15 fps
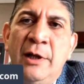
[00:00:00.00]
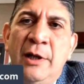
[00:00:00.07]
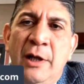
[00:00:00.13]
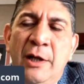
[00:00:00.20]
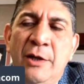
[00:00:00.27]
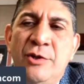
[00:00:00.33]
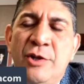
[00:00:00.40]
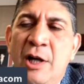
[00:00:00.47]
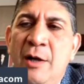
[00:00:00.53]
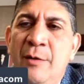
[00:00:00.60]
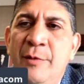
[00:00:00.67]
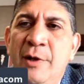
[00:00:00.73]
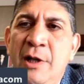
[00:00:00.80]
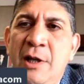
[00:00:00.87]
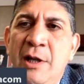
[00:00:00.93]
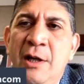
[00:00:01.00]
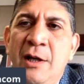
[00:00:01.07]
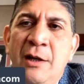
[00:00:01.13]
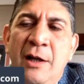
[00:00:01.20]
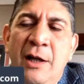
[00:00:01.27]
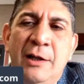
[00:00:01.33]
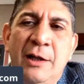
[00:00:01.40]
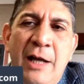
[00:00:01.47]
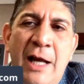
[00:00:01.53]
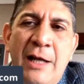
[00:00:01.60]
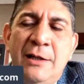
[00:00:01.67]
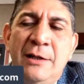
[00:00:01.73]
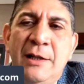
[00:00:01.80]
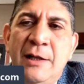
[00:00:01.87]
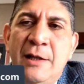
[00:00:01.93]
in Germany, in the
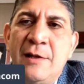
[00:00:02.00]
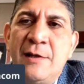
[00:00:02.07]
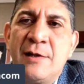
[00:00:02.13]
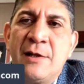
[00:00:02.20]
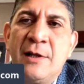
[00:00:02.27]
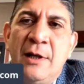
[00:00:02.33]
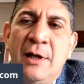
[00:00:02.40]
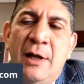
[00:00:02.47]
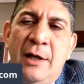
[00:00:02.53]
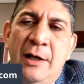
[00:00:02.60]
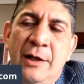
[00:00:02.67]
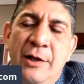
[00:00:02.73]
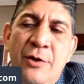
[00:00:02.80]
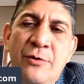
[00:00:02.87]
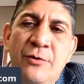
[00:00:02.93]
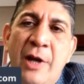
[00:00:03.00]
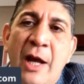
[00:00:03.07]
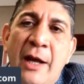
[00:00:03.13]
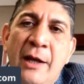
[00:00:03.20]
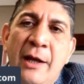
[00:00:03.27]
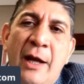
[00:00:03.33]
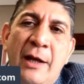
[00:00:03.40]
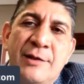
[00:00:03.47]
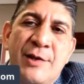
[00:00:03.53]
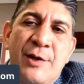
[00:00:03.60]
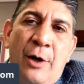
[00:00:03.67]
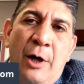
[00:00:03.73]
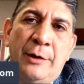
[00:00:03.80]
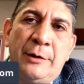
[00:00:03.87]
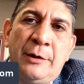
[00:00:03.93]
Netherlands, in the UK, and so
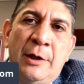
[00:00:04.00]
on.